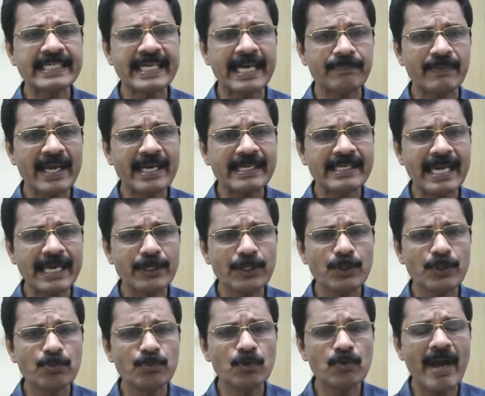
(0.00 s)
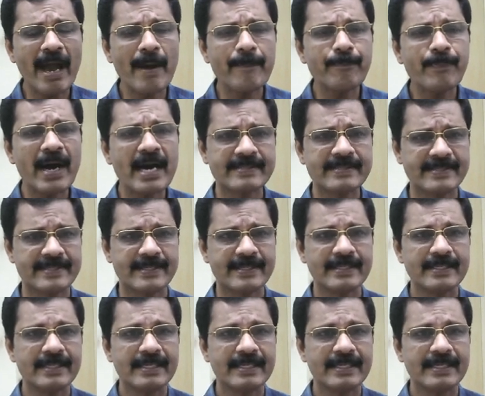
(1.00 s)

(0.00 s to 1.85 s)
type. They tend to move apart.